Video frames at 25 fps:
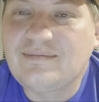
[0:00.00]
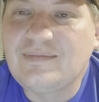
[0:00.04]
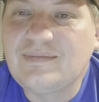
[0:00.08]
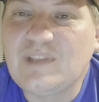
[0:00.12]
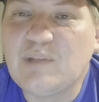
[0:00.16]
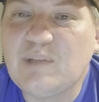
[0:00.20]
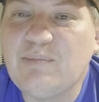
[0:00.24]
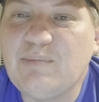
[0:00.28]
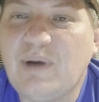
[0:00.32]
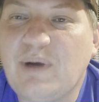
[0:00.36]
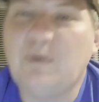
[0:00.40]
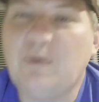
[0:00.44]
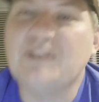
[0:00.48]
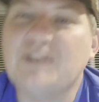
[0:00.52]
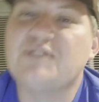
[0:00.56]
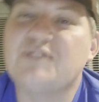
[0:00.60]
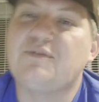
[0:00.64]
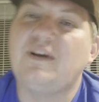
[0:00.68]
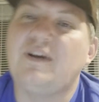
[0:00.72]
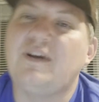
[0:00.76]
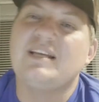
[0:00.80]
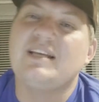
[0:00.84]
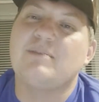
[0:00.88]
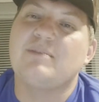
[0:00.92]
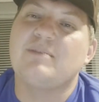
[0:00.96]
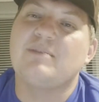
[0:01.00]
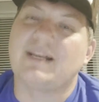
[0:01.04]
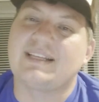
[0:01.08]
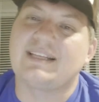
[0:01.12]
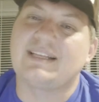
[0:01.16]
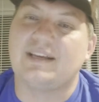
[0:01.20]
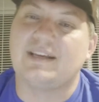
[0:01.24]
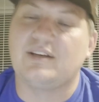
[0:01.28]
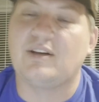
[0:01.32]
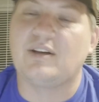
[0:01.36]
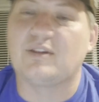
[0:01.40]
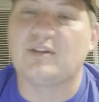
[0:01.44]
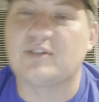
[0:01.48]
But what's funny about
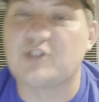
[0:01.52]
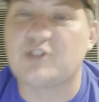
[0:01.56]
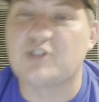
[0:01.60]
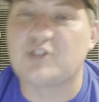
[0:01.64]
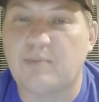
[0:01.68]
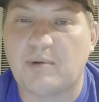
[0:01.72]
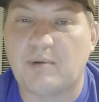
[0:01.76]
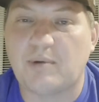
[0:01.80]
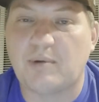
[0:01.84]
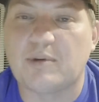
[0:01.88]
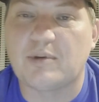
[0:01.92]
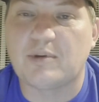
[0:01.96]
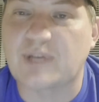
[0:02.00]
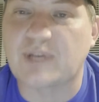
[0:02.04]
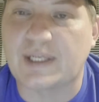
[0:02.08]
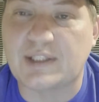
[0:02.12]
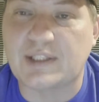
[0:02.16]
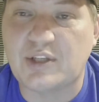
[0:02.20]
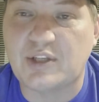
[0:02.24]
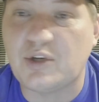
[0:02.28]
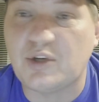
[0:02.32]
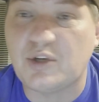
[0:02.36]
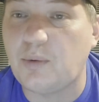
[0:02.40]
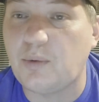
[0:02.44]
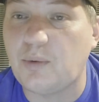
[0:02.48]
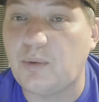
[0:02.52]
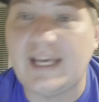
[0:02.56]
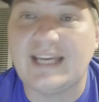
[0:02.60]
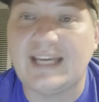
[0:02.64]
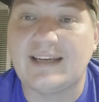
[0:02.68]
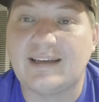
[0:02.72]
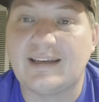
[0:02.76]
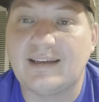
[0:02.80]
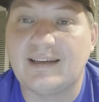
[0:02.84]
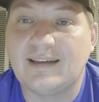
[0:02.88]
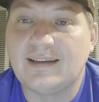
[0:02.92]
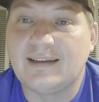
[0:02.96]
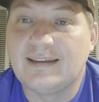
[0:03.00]
that, the Super Bowl is a
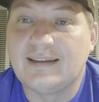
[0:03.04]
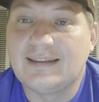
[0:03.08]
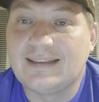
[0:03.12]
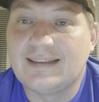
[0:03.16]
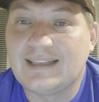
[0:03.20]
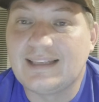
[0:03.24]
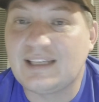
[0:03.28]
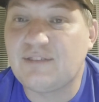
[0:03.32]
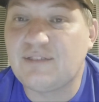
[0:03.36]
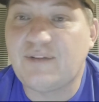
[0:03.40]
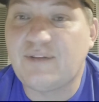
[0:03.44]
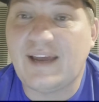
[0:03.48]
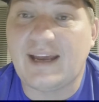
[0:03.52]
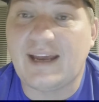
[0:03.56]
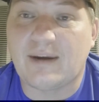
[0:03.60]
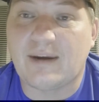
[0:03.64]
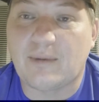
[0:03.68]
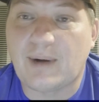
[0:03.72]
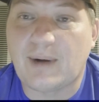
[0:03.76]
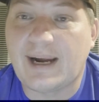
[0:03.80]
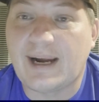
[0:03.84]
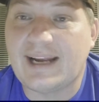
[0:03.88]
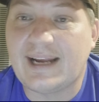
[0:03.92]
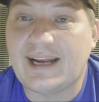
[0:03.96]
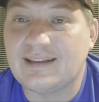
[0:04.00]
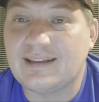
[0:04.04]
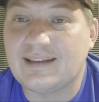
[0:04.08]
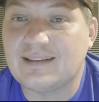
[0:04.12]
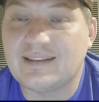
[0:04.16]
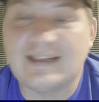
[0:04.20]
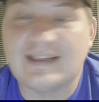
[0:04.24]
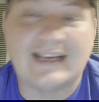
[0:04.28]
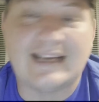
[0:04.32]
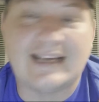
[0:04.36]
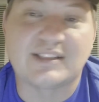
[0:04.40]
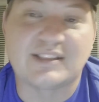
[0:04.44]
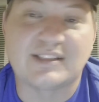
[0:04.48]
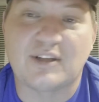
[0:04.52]
2-week event, right?
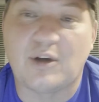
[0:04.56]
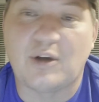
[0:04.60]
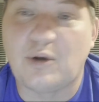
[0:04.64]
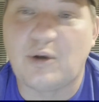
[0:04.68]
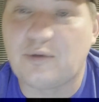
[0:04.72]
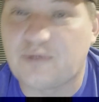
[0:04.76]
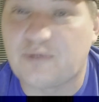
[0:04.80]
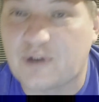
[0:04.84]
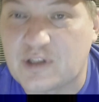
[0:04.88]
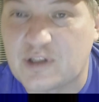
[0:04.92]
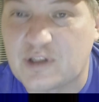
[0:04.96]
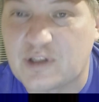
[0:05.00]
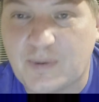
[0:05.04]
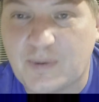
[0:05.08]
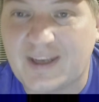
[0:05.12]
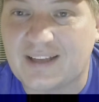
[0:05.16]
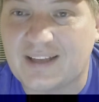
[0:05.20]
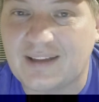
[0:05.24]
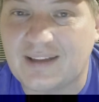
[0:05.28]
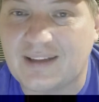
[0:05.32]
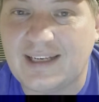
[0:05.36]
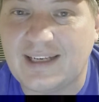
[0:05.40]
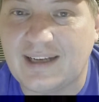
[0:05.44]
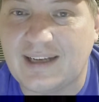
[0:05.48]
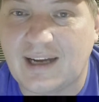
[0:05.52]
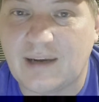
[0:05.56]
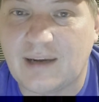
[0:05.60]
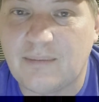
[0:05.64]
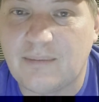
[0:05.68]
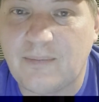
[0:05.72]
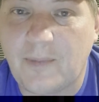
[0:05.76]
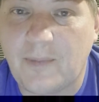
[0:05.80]
It has the whole first week lead up.